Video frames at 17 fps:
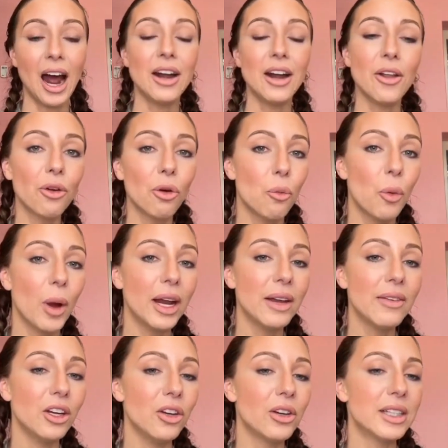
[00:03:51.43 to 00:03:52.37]
Another
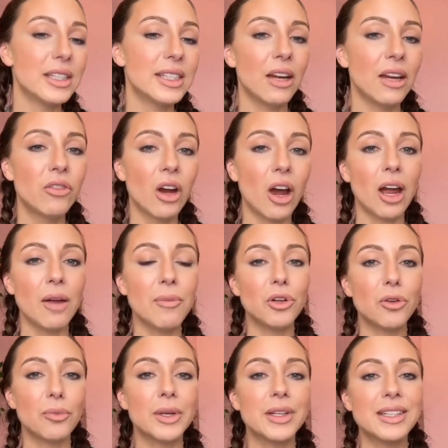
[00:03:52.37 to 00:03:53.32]
way that you can save time
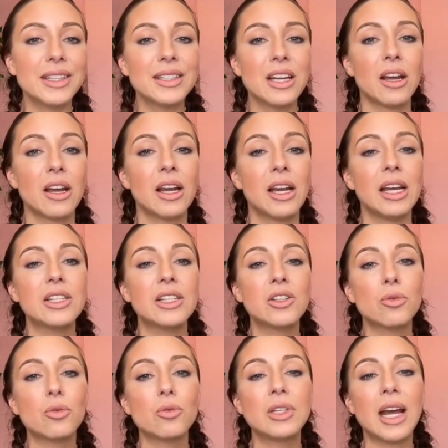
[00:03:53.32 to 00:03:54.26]
in your business
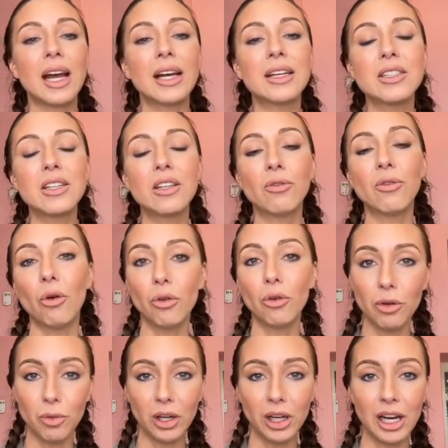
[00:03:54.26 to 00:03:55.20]
is through text and
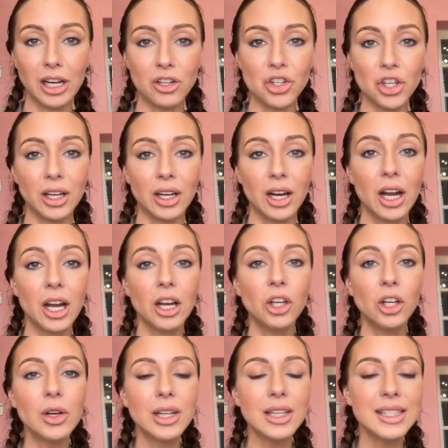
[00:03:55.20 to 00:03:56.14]
phone communication.
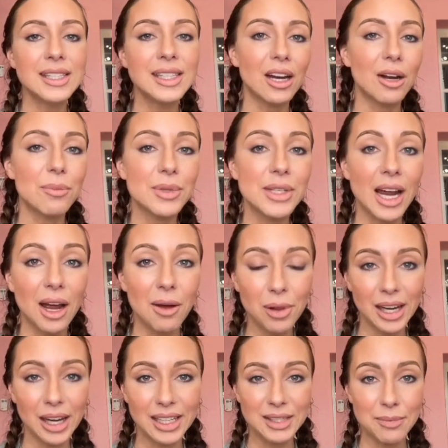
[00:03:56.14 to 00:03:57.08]
You can set up
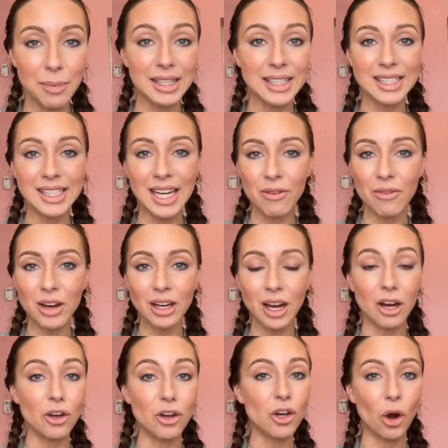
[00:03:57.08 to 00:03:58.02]
templates by
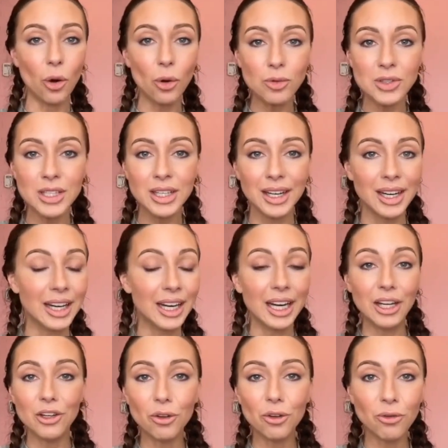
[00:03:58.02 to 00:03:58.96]
saving a note
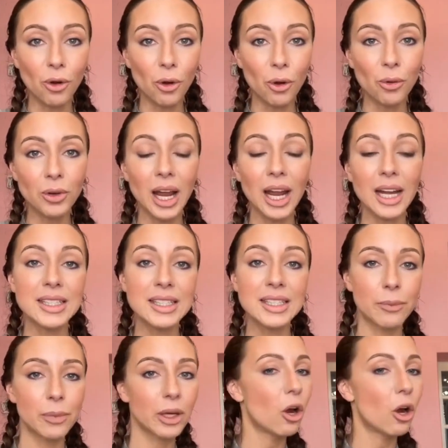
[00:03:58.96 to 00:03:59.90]
in your phone and
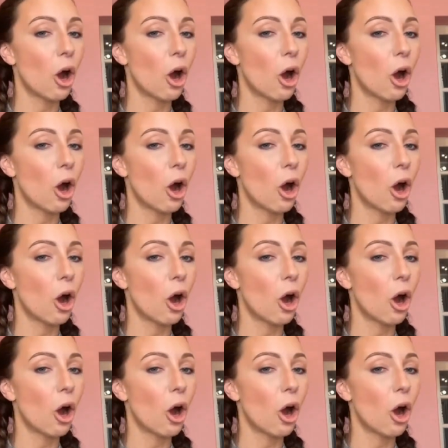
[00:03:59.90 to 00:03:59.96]
simply